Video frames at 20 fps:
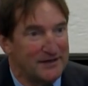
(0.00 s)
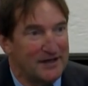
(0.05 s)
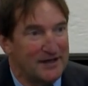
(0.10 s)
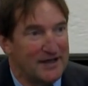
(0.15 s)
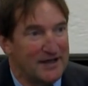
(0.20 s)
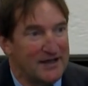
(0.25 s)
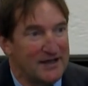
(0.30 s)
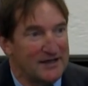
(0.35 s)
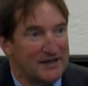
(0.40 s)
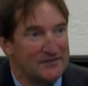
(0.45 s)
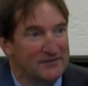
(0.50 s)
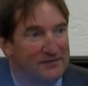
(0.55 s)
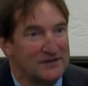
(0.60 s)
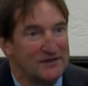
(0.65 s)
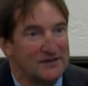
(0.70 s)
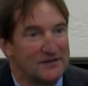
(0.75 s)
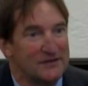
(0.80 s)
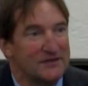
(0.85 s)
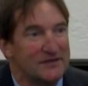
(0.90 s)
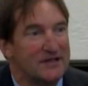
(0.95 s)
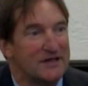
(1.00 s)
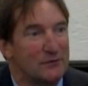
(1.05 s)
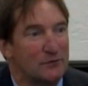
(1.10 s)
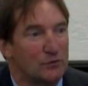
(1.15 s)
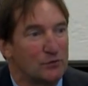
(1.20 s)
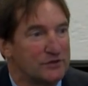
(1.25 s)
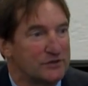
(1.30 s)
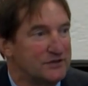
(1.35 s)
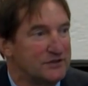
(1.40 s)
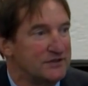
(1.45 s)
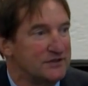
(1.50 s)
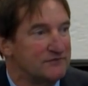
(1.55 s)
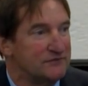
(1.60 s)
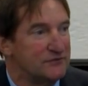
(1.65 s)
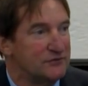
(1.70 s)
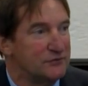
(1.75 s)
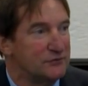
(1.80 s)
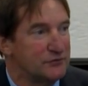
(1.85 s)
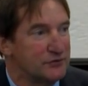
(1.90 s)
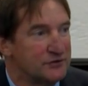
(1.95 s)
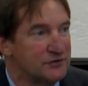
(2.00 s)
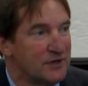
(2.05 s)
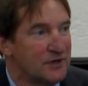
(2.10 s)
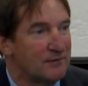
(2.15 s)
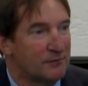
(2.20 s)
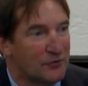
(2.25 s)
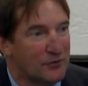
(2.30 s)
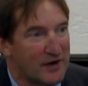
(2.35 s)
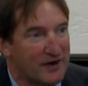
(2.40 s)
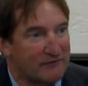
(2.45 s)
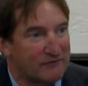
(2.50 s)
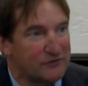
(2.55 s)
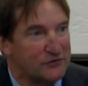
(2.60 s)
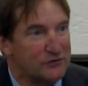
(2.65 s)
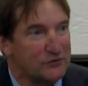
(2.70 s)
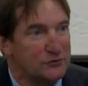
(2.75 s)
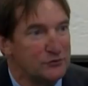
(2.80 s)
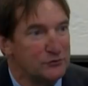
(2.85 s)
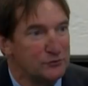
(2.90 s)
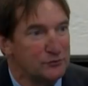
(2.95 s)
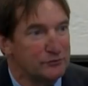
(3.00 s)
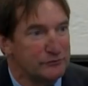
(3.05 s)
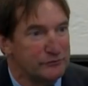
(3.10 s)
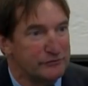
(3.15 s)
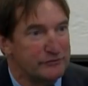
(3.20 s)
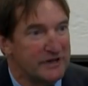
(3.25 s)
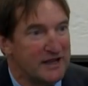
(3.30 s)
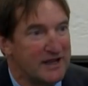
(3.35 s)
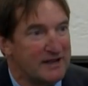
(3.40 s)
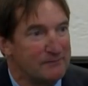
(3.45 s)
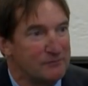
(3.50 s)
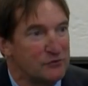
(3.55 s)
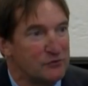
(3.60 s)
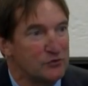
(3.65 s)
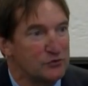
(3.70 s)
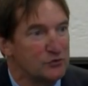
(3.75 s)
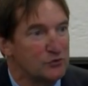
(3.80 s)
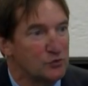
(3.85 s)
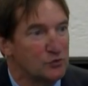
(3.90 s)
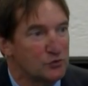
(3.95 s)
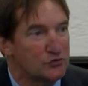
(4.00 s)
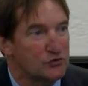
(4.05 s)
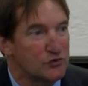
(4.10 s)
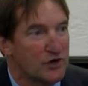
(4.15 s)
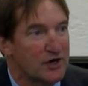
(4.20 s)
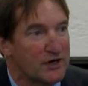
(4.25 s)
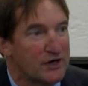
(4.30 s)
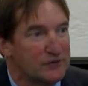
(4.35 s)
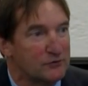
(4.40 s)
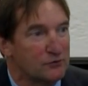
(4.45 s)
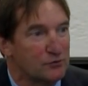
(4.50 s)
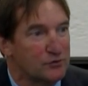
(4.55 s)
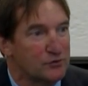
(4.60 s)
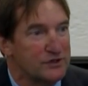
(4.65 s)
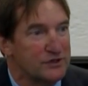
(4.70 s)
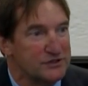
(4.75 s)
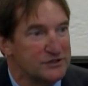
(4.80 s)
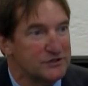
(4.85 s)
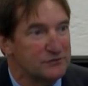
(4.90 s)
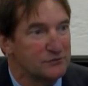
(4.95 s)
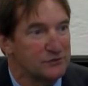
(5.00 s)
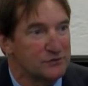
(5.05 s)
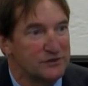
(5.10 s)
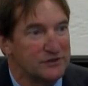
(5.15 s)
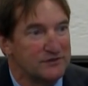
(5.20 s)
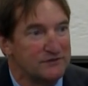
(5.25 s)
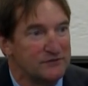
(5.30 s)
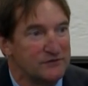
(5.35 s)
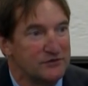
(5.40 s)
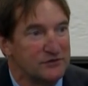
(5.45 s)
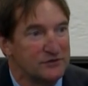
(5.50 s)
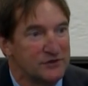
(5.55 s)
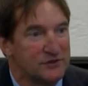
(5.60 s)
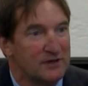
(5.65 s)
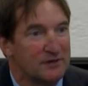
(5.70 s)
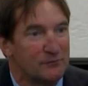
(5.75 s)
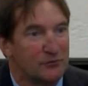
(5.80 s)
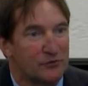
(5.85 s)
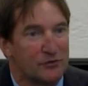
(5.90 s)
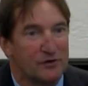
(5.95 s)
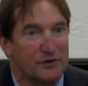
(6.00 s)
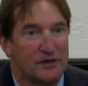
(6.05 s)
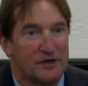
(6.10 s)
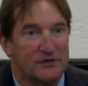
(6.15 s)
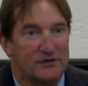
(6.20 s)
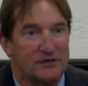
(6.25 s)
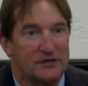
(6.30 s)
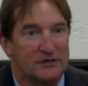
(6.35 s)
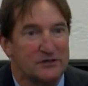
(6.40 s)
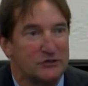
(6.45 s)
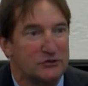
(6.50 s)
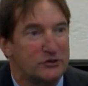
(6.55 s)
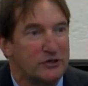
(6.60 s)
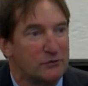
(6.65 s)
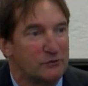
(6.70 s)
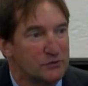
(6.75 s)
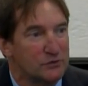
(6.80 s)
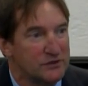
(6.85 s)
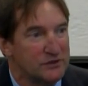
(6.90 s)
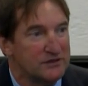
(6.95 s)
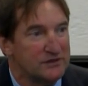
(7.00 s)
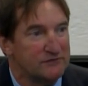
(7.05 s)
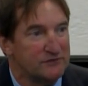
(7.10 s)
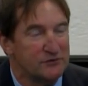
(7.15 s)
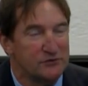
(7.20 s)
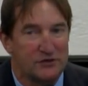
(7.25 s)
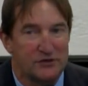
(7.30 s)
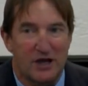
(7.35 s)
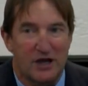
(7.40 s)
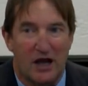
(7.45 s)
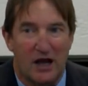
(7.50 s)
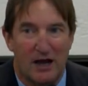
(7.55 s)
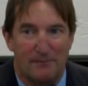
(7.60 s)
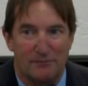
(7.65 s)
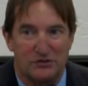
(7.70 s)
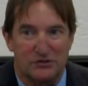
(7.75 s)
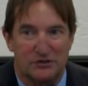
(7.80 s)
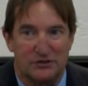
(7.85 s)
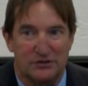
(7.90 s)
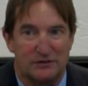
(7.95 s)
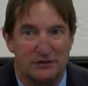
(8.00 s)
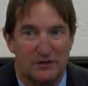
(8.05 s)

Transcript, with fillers: and then it would give you the number after you named who you were trying to reach. It would give you the number and then it would give you the option